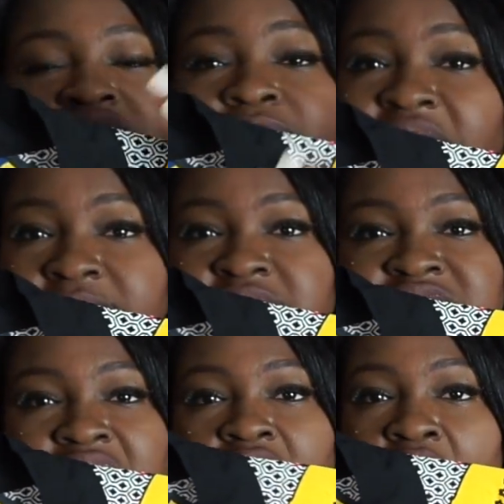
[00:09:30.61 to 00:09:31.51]
Sometimes
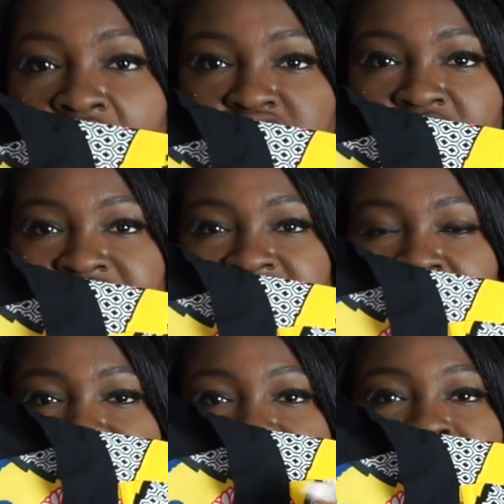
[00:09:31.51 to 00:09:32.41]
it's not
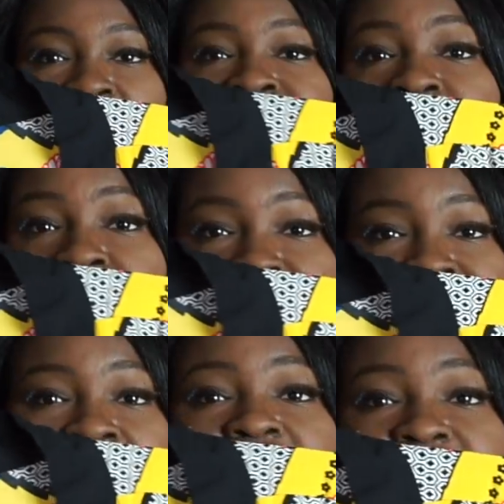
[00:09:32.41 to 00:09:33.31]
contrasting. Sometimes it looks
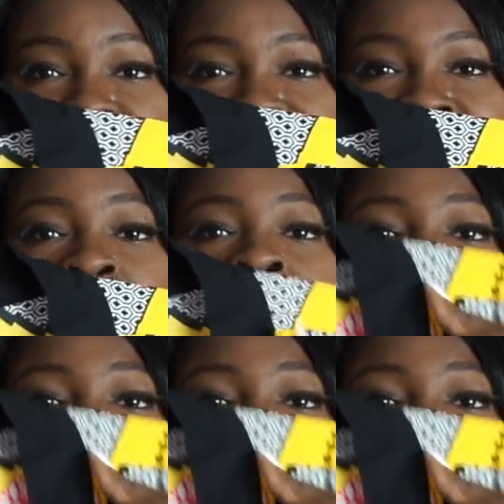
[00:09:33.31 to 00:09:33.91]
exactly the same.